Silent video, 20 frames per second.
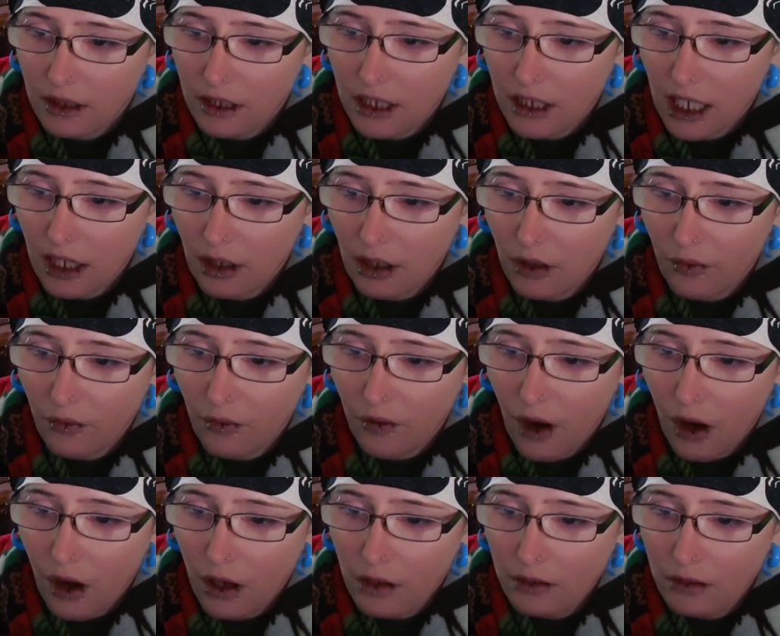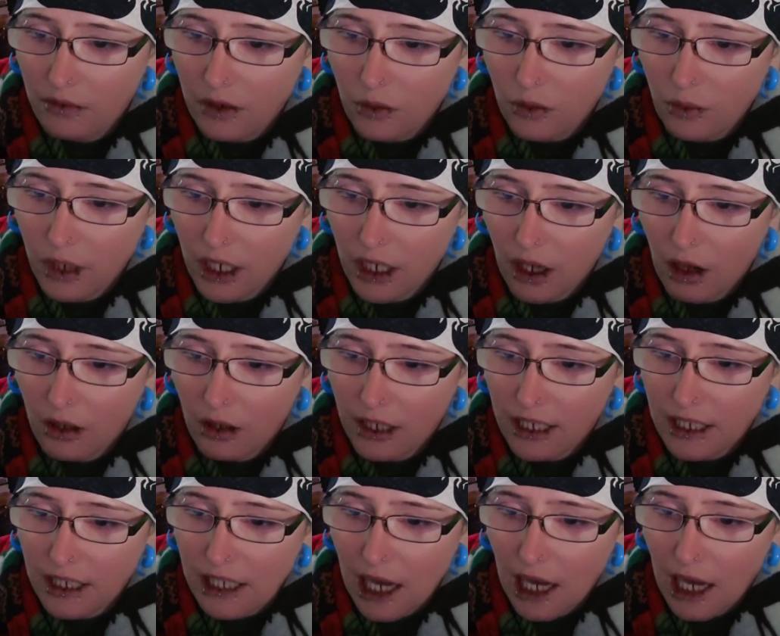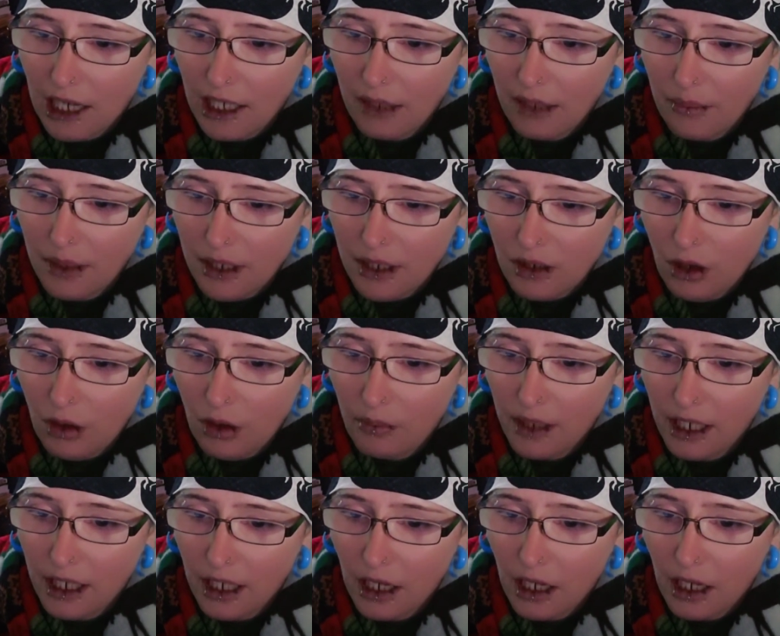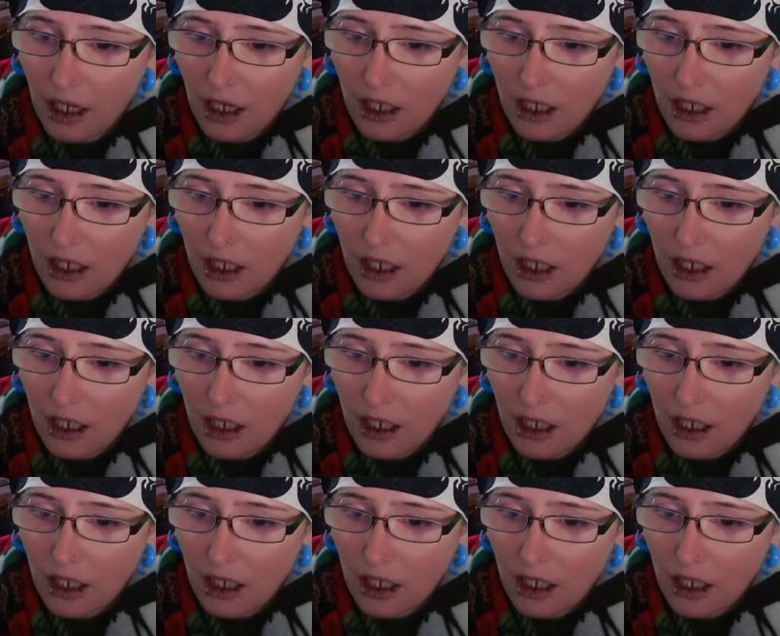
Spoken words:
Taylor Farms recalled its honey balsamic